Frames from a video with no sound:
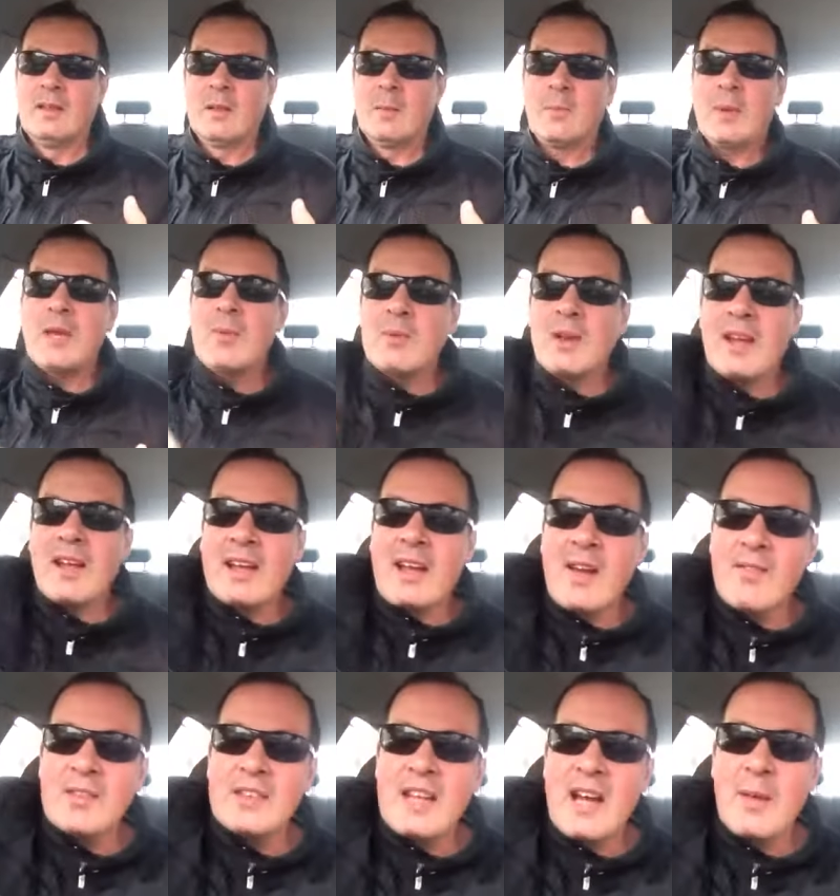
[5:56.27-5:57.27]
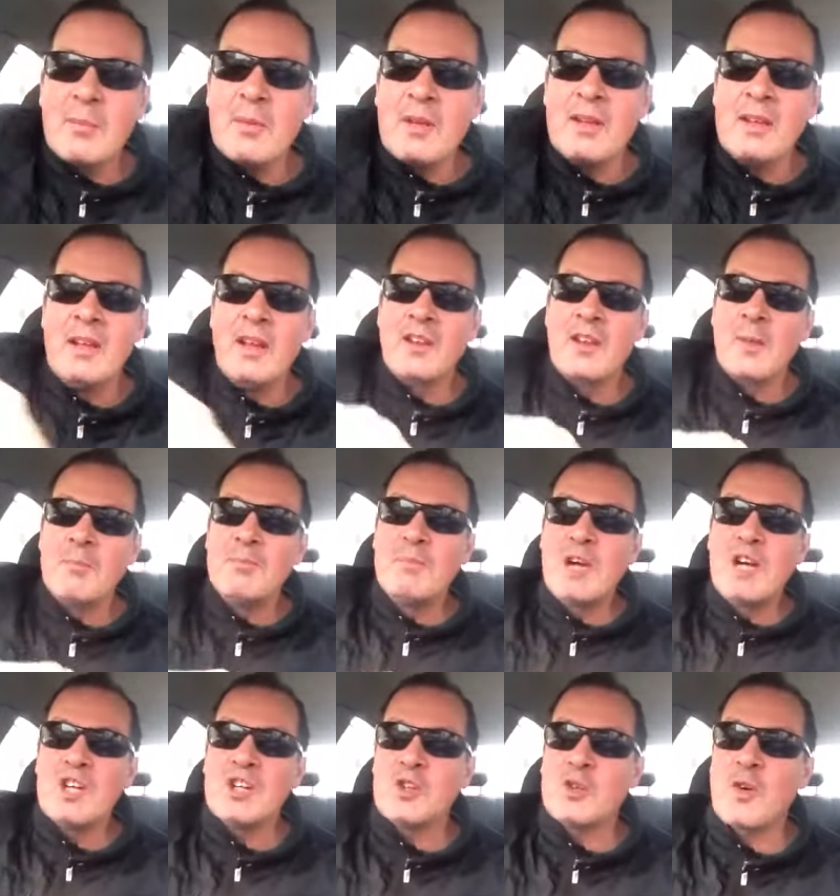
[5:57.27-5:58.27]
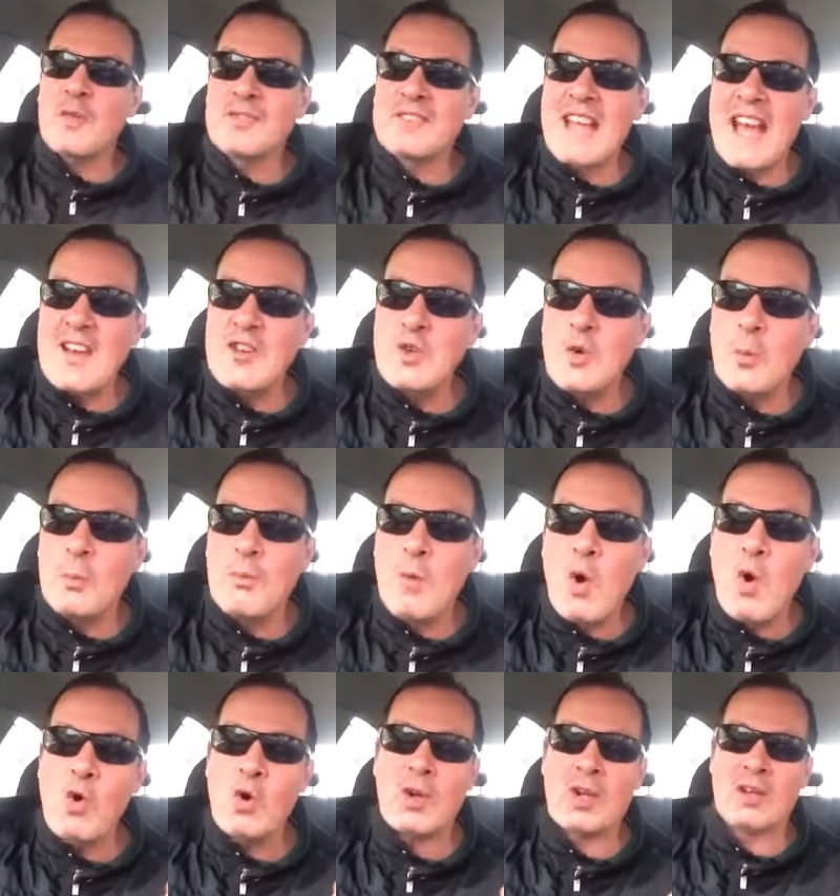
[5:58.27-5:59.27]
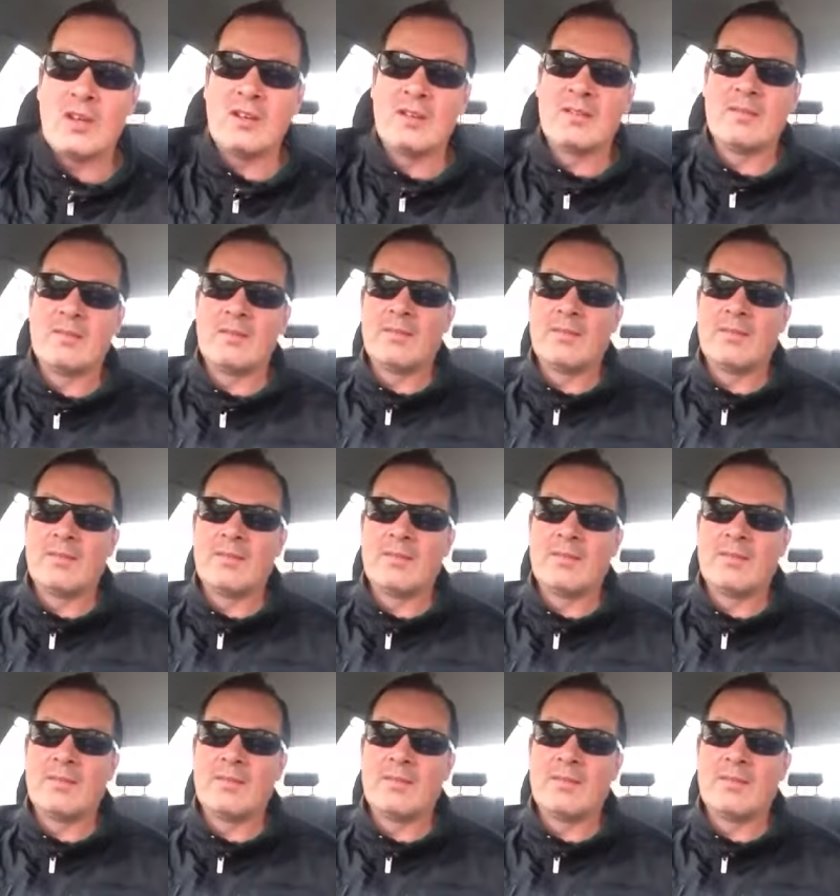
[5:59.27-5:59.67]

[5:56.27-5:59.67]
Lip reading: the people that covered up the murder of Daniel Morgan,